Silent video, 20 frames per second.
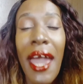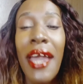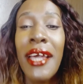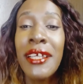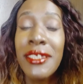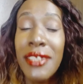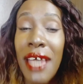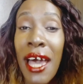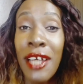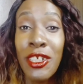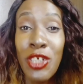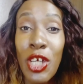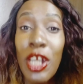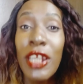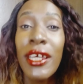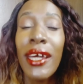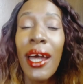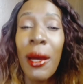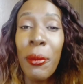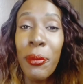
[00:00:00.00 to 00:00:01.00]
It's
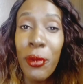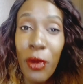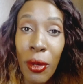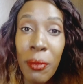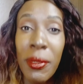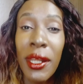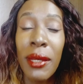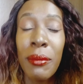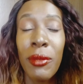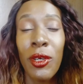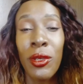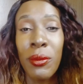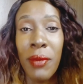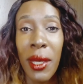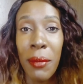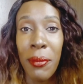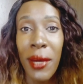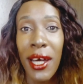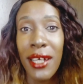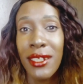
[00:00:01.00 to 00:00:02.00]
actually a problem on
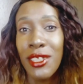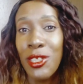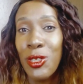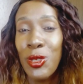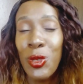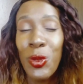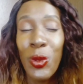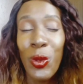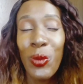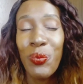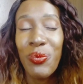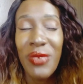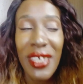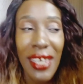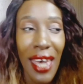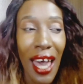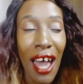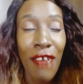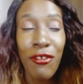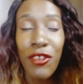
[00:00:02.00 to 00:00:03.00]
my part. You know,
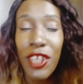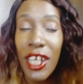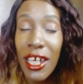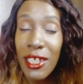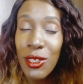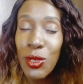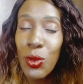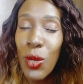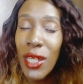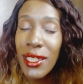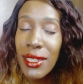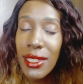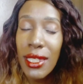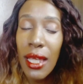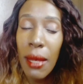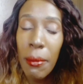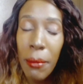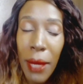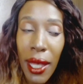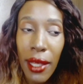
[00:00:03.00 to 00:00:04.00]
Africans want
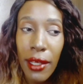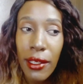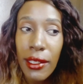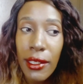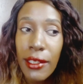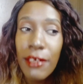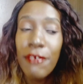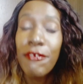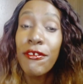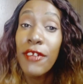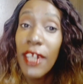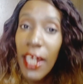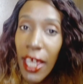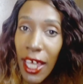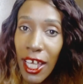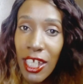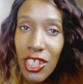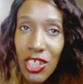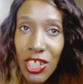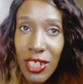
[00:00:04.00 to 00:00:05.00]
some
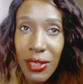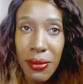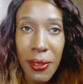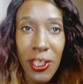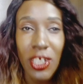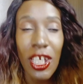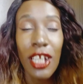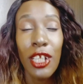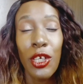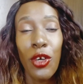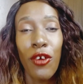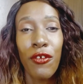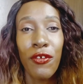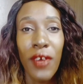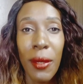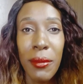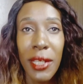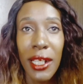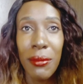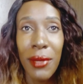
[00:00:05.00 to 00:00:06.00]
flesh, especially your
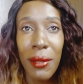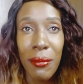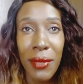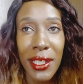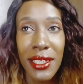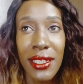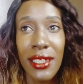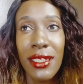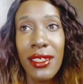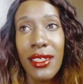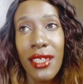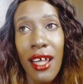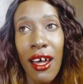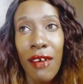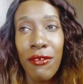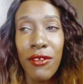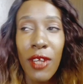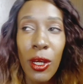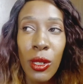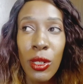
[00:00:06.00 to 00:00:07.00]
family members and
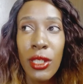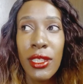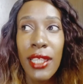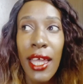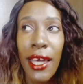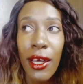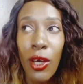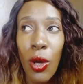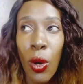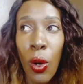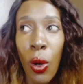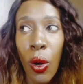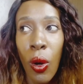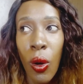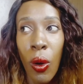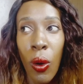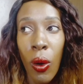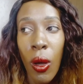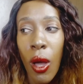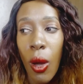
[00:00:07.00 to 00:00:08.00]
stuff. They're always like,
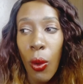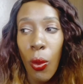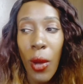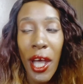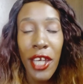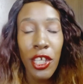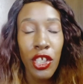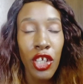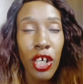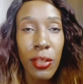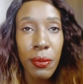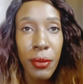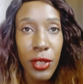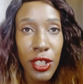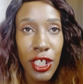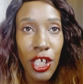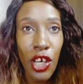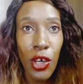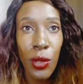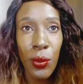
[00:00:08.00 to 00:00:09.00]
oh, why are you not
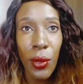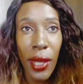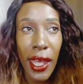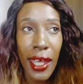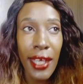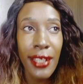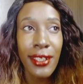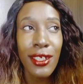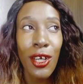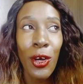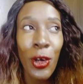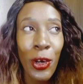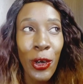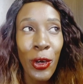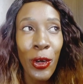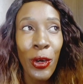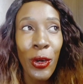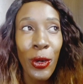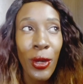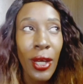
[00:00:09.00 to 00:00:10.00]
putting on weight?
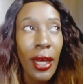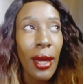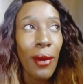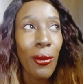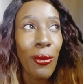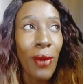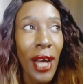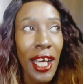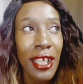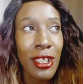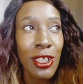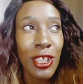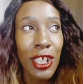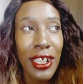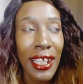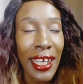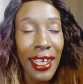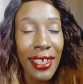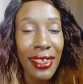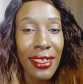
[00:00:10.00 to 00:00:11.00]
Oh, why are you
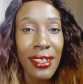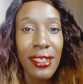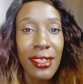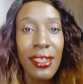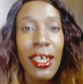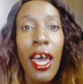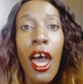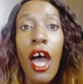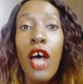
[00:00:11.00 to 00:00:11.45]
not like this?